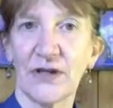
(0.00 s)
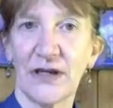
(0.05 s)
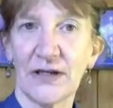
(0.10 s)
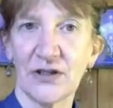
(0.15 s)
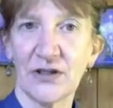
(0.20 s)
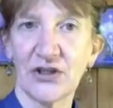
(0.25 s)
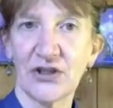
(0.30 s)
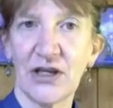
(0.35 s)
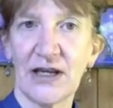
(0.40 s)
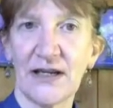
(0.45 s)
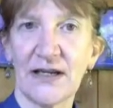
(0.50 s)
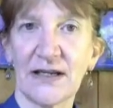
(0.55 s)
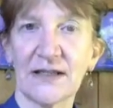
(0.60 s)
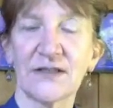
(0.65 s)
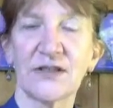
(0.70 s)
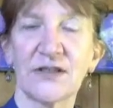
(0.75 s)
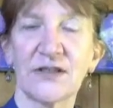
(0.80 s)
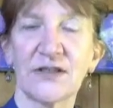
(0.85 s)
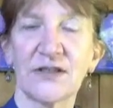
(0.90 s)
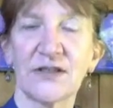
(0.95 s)
ENergetics,
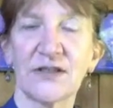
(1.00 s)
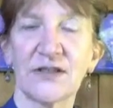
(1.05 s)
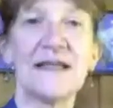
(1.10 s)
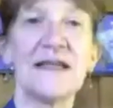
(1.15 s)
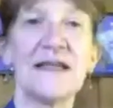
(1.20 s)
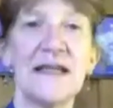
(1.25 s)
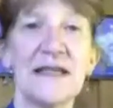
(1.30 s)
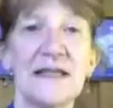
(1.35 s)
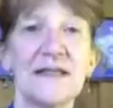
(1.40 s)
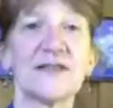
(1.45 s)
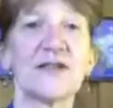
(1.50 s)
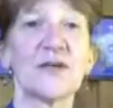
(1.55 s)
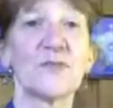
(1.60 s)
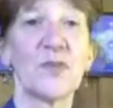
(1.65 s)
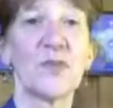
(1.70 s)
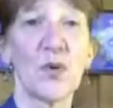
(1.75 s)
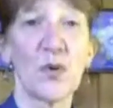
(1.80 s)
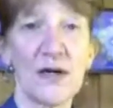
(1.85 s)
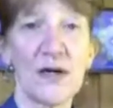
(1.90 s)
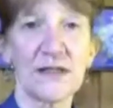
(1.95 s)
so NE
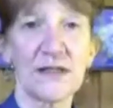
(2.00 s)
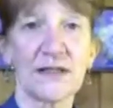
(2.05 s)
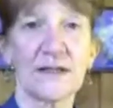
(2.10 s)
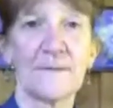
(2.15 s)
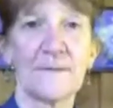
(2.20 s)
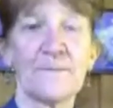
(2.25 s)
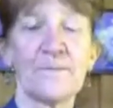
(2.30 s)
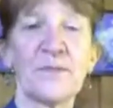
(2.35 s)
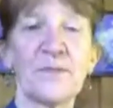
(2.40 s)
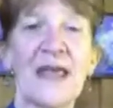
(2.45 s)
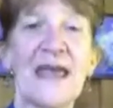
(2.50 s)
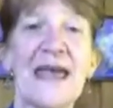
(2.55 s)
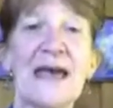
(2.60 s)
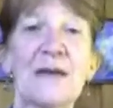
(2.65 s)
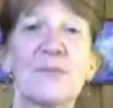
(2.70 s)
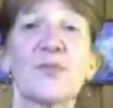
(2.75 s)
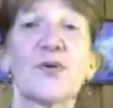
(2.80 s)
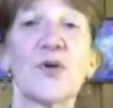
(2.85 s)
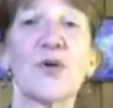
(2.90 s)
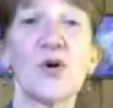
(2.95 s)
support at
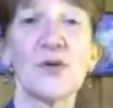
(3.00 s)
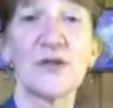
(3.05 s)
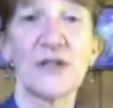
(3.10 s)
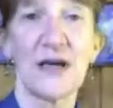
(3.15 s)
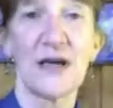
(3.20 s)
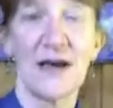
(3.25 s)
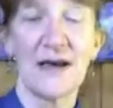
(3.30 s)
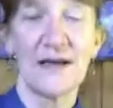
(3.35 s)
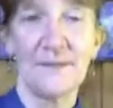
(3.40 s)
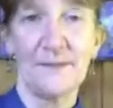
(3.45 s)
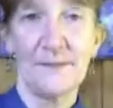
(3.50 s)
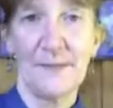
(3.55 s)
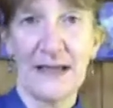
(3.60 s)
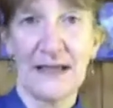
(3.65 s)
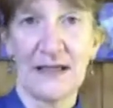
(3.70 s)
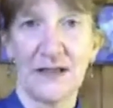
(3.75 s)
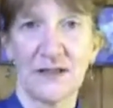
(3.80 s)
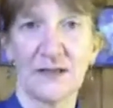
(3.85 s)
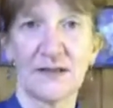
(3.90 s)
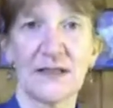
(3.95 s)

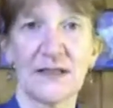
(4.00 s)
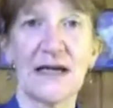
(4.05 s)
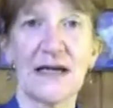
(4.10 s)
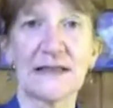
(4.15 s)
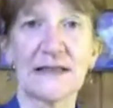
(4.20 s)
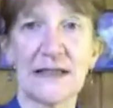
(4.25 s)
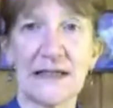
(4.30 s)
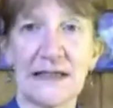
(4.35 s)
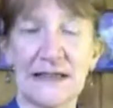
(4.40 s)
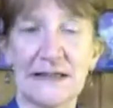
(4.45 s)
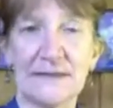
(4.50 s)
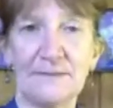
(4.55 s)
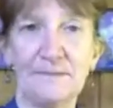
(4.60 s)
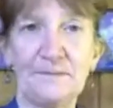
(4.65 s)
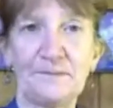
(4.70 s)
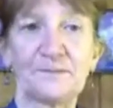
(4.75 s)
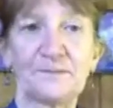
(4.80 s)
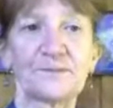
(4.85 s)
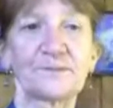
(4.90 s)
protonmail.com.